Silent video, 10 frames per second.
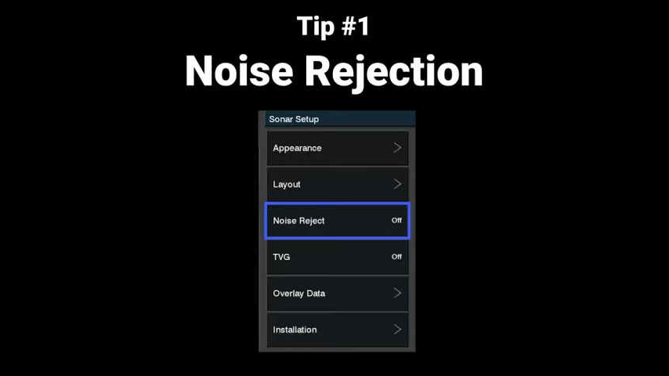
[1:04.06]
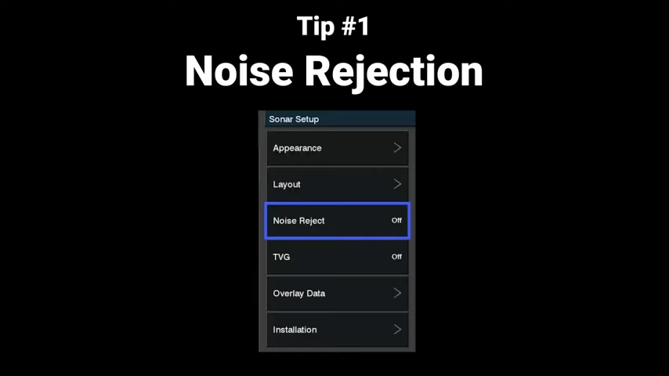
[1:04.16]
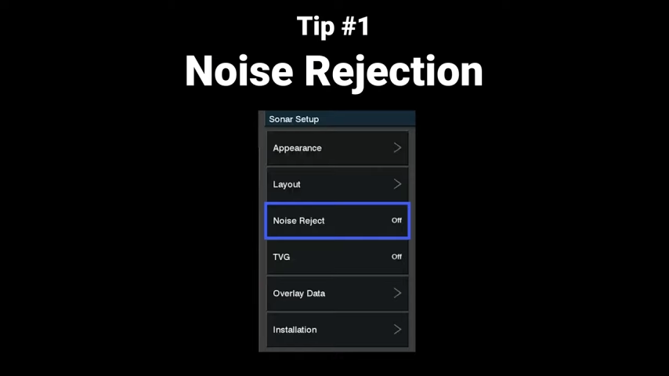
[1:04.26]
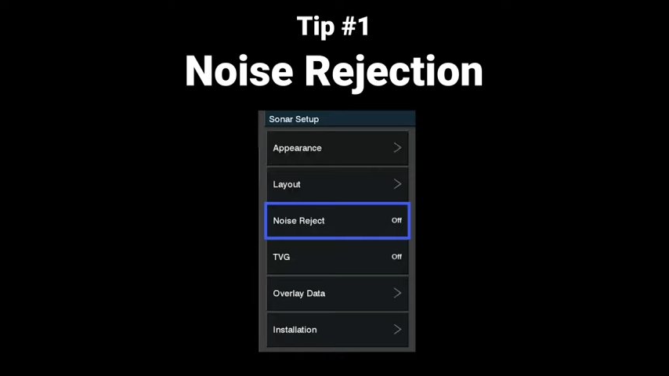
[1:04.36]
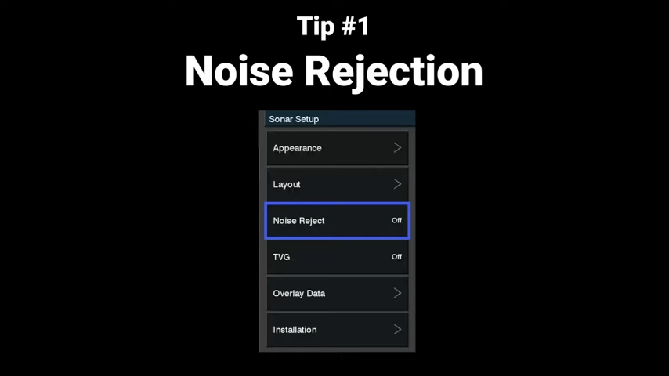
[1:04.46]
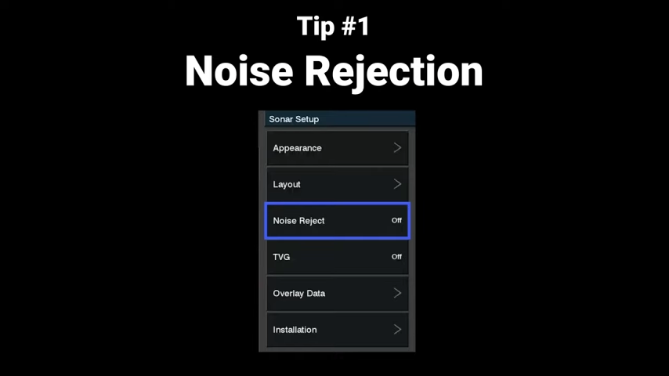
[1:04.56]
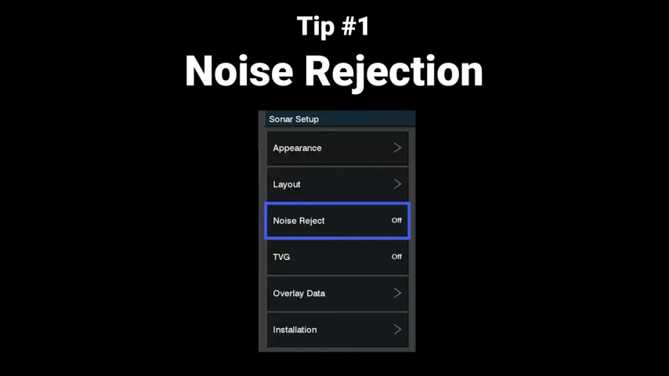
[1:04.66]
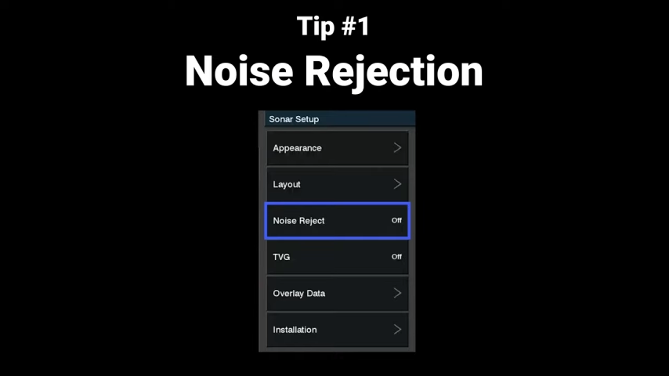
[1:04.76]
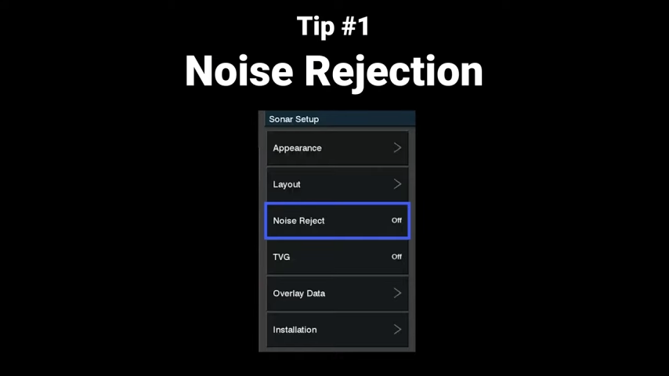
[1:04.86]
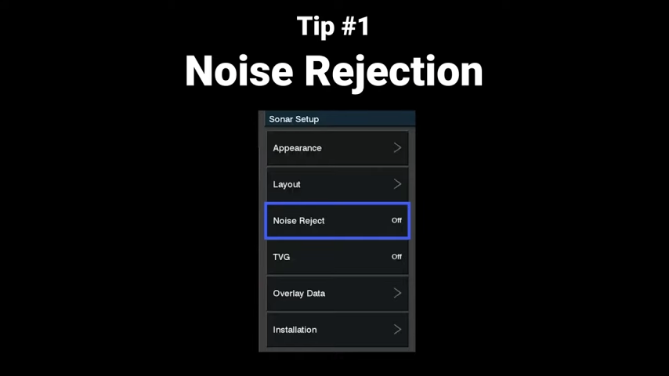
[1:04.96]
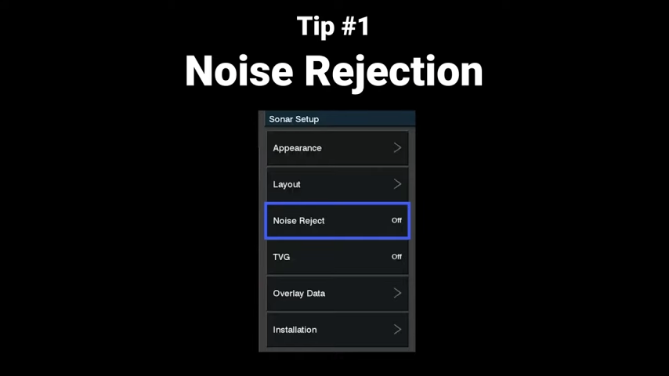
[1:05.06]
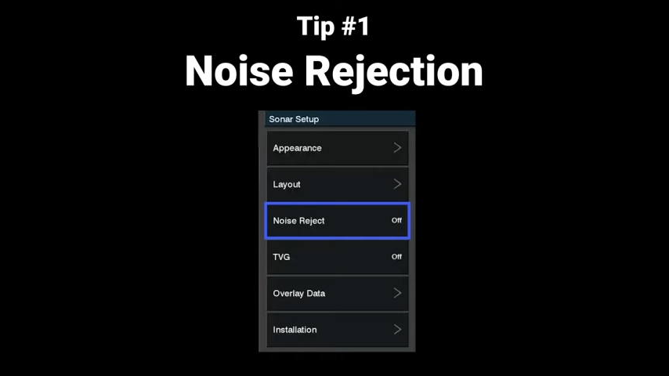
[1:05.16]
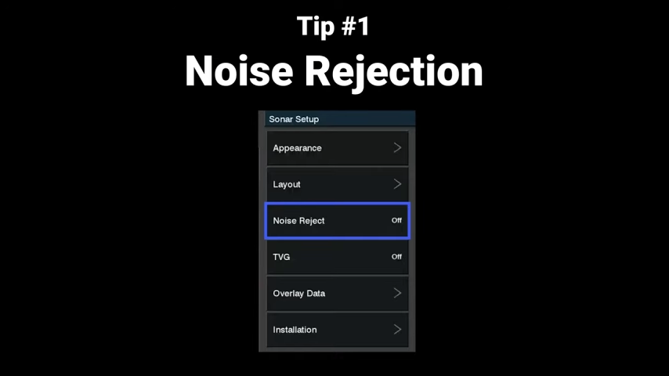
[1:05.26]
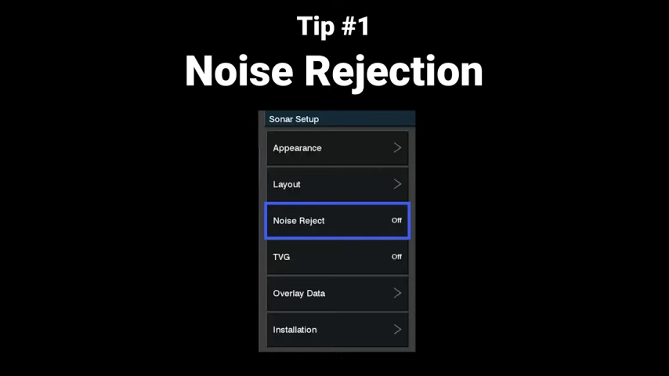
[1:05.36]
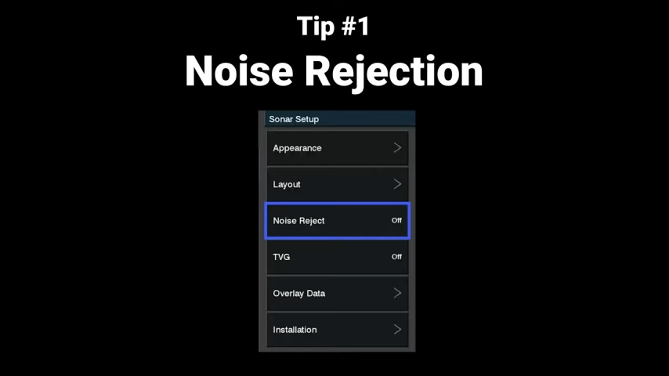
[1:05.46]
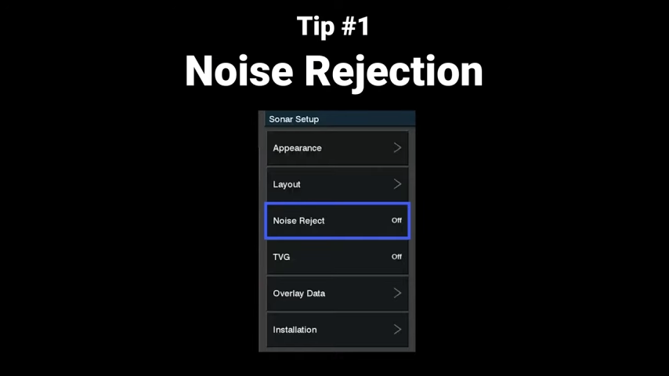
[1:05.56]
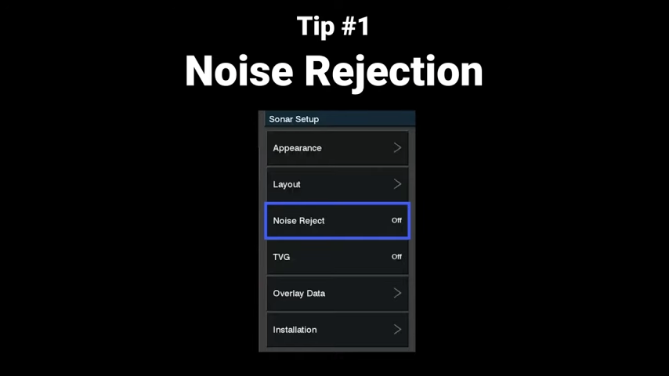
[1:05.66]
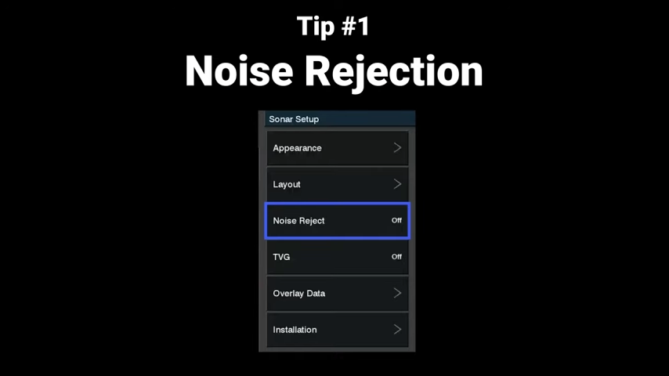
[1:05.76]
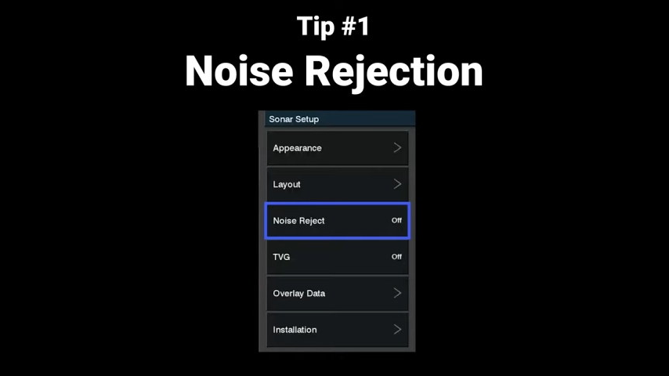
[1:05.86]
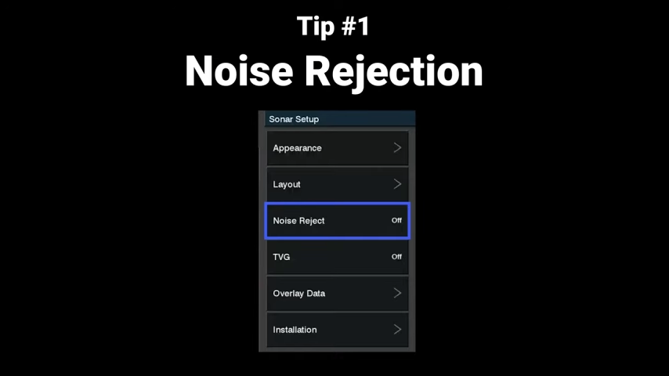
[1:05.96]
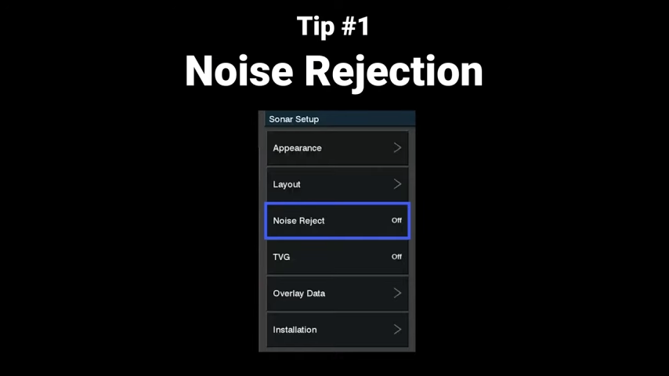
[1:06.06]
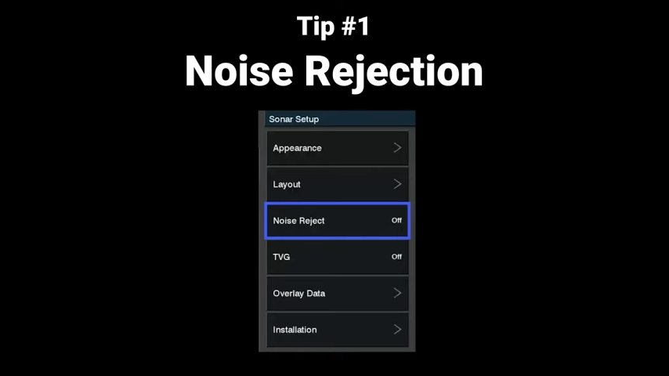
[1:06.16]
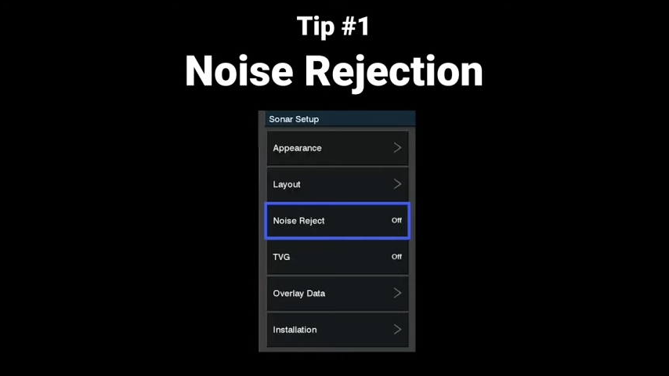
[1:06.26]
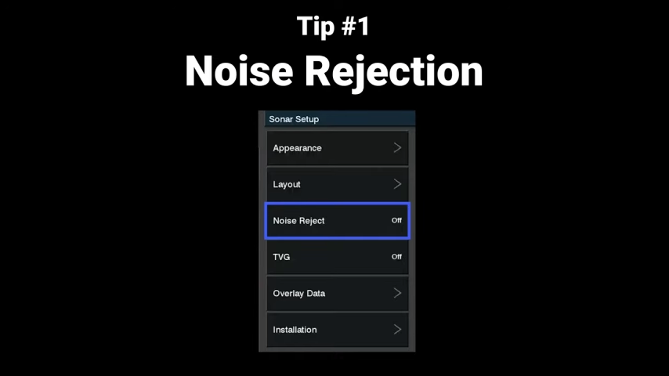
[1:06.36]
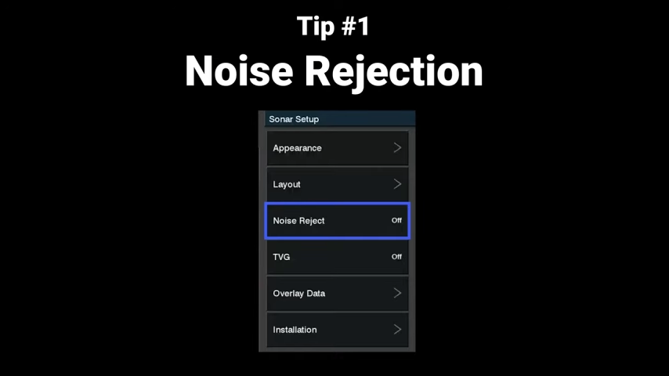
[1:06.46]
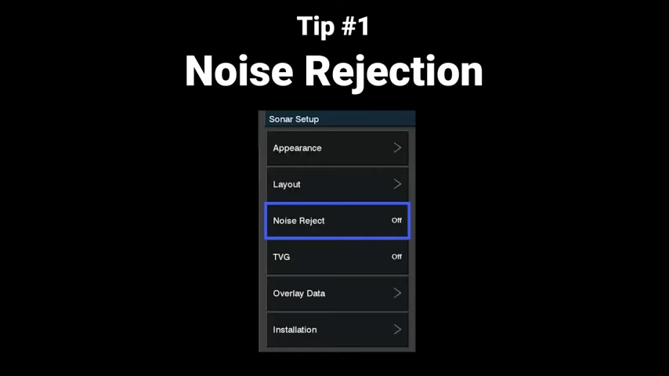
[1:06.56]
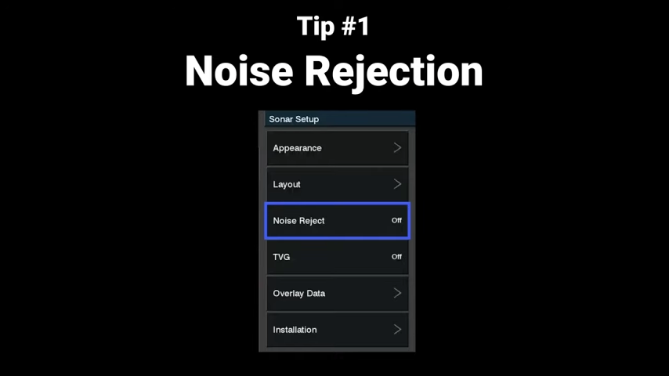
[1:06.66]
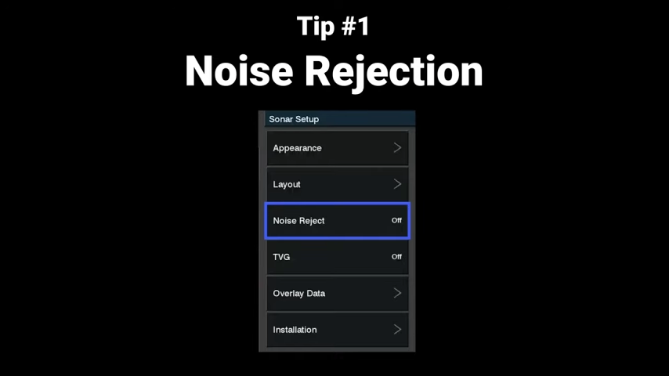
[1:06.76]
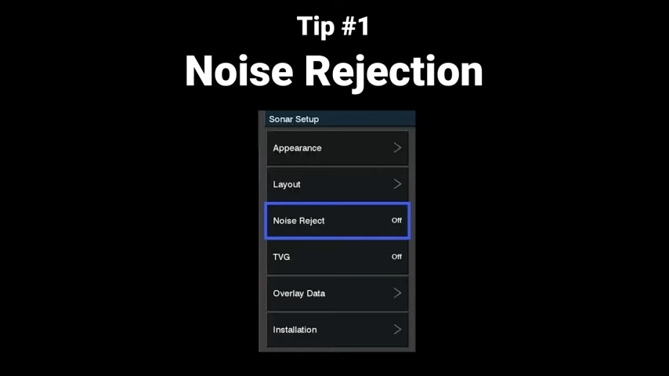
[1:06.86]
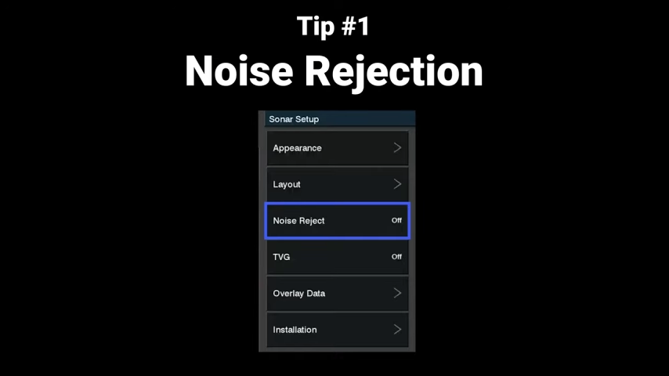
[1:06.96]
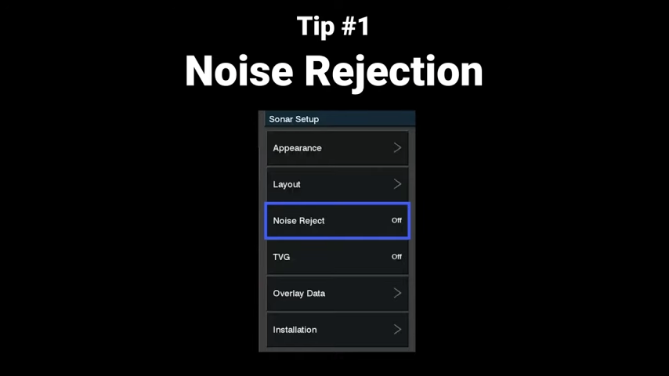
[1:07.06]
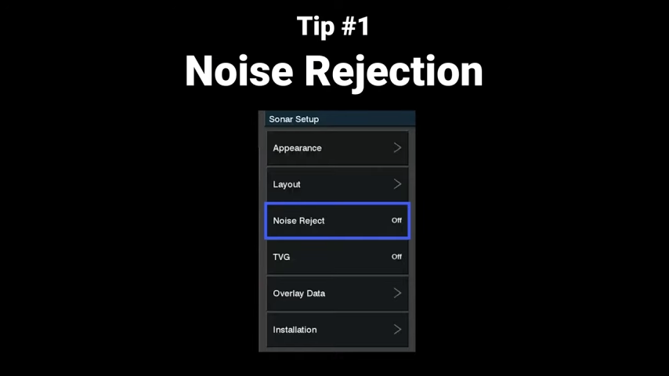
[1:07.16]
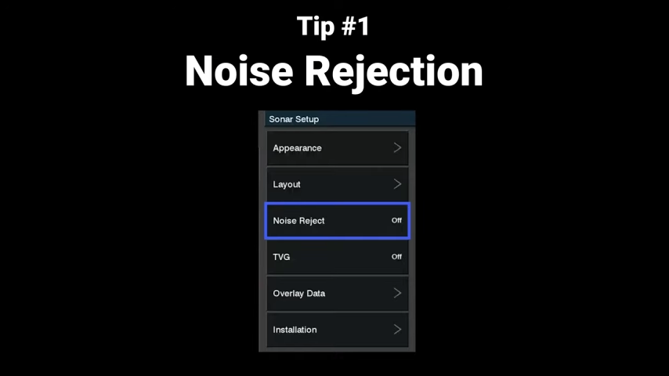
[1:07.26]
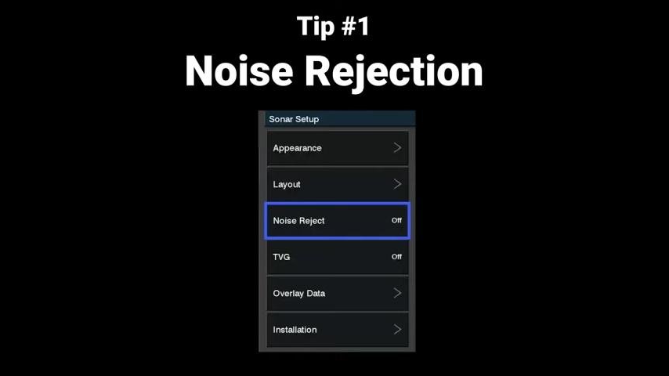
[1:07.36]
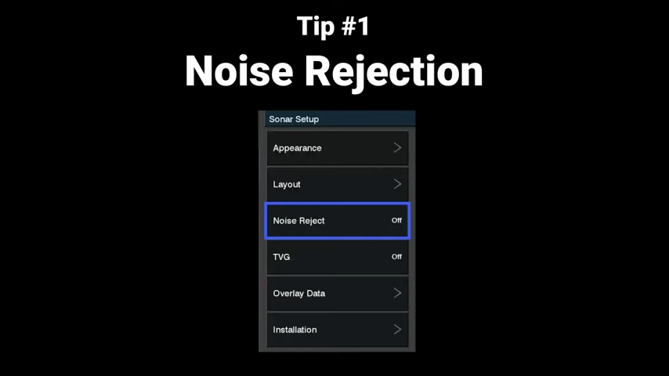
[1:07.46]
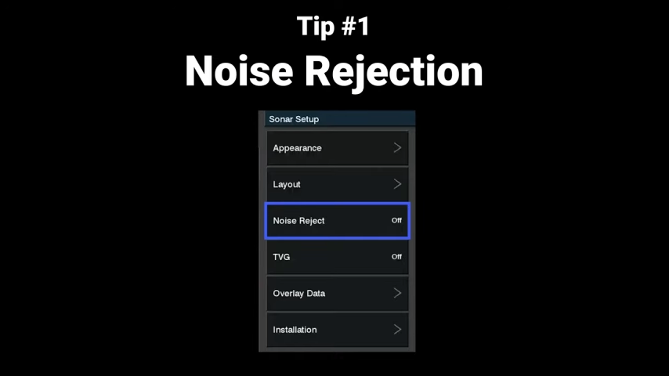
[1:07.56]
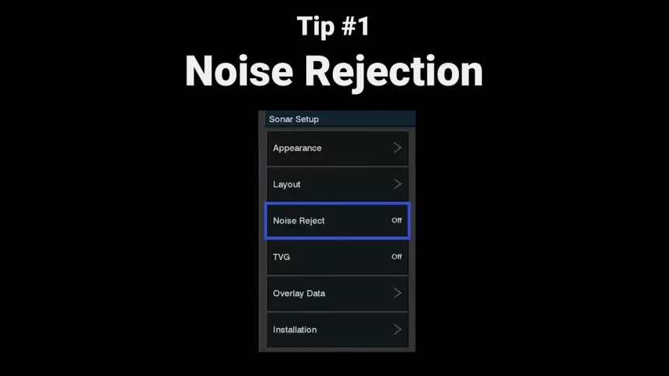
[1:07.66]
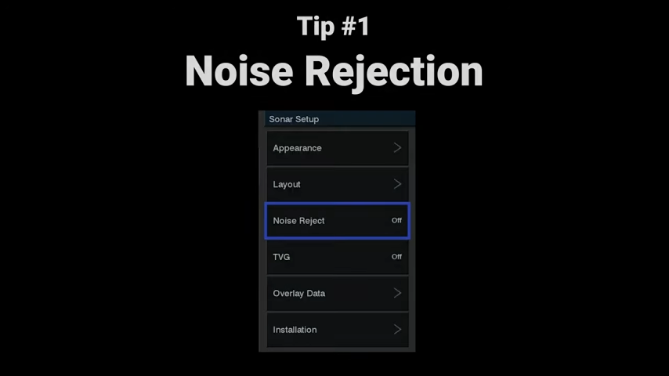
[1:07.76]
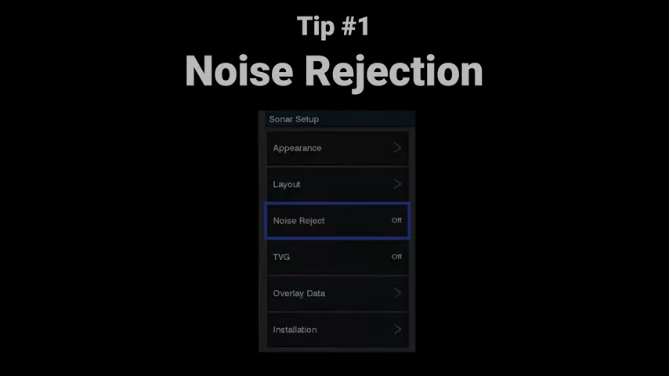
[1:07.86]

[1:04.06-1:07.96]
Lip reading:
No face is visible, so there are no lips to read.